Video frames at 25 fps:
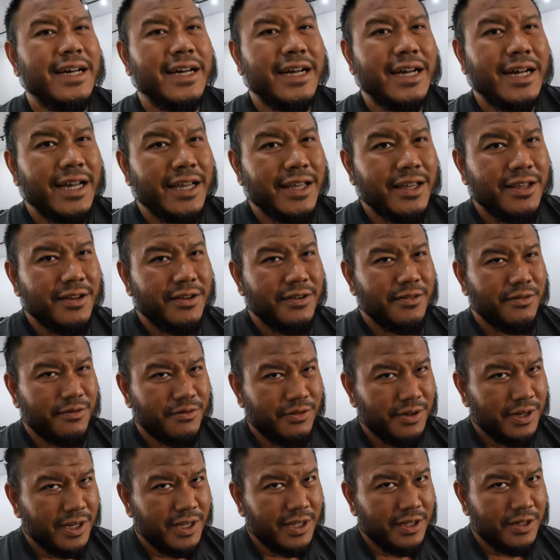I
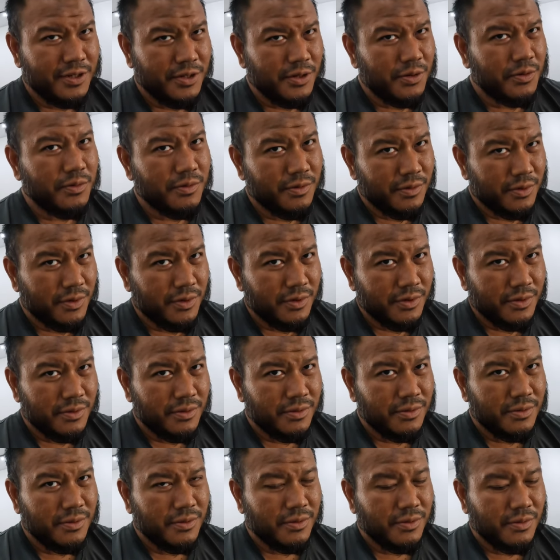really don't
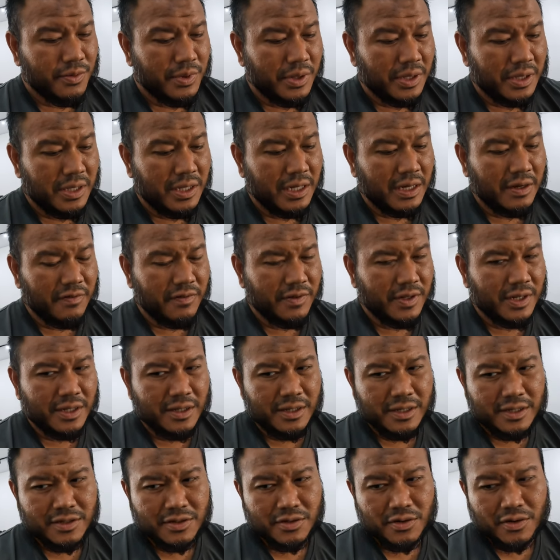know whether I've done
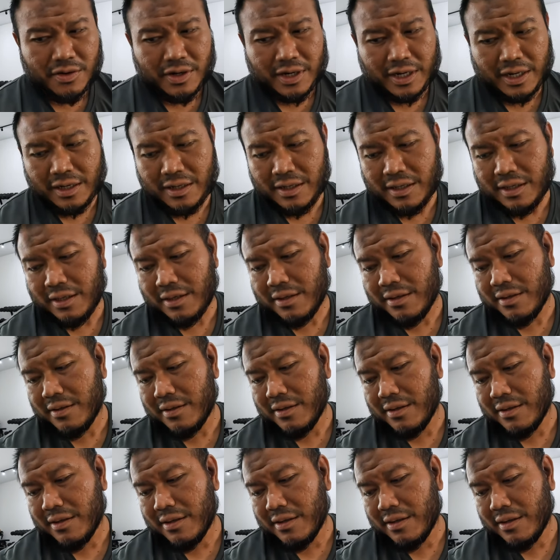this correctly.
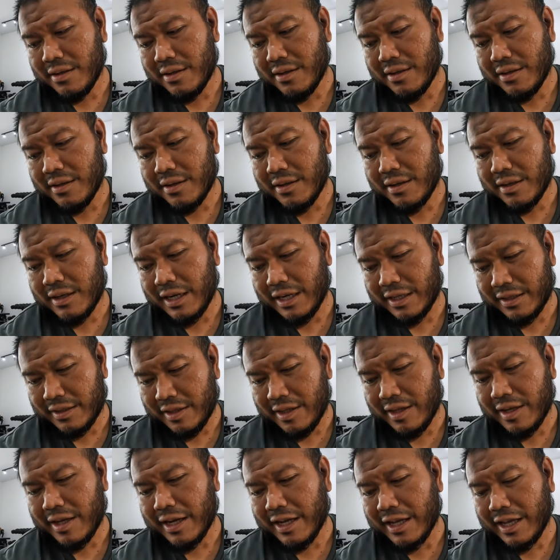I
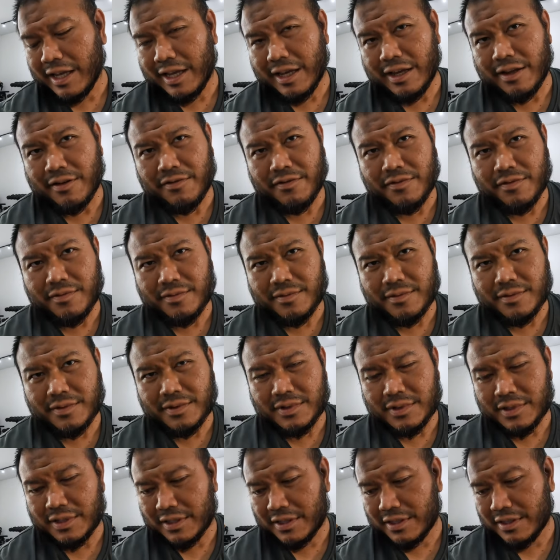think I have.
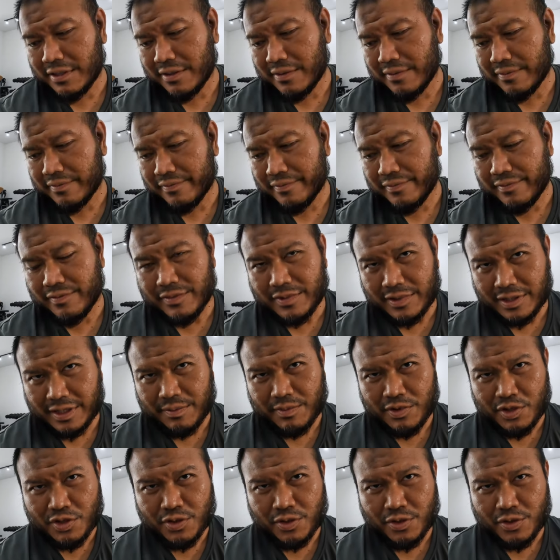Um, let
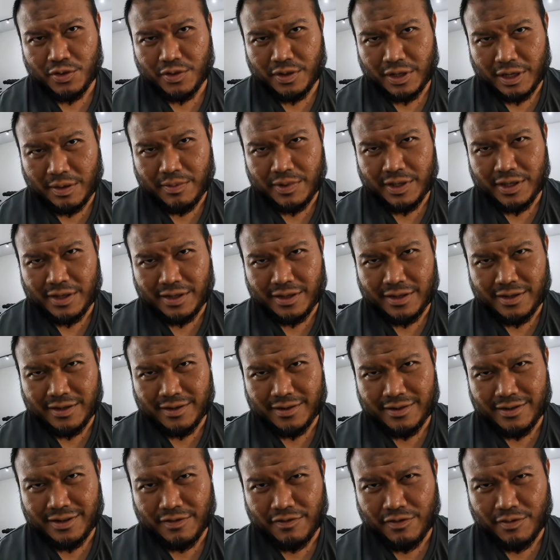me show you, let me
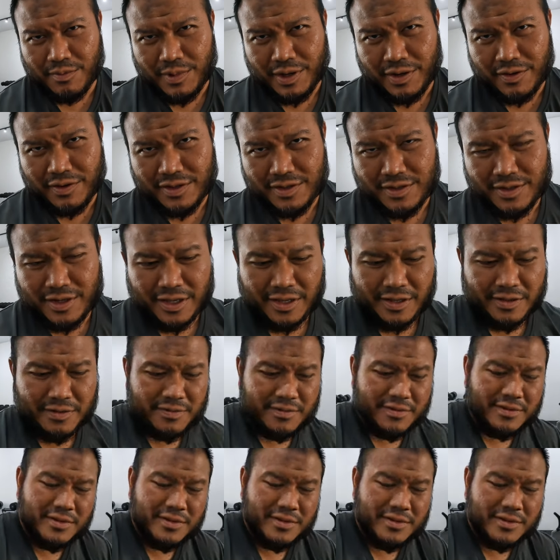give you my reasoning.